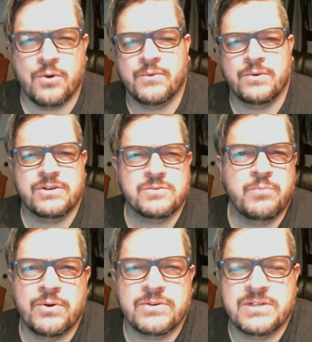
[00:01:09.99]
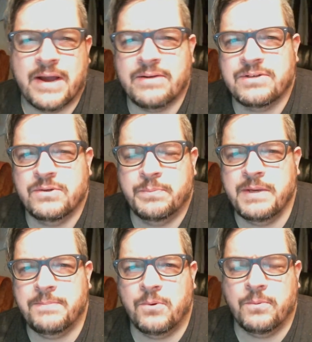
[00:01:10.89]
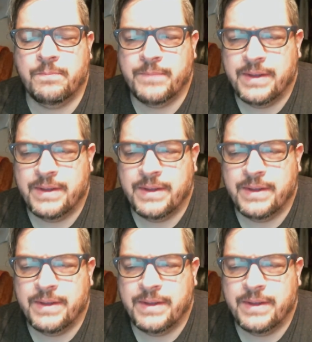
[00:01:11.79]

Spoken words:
it really just boils down to people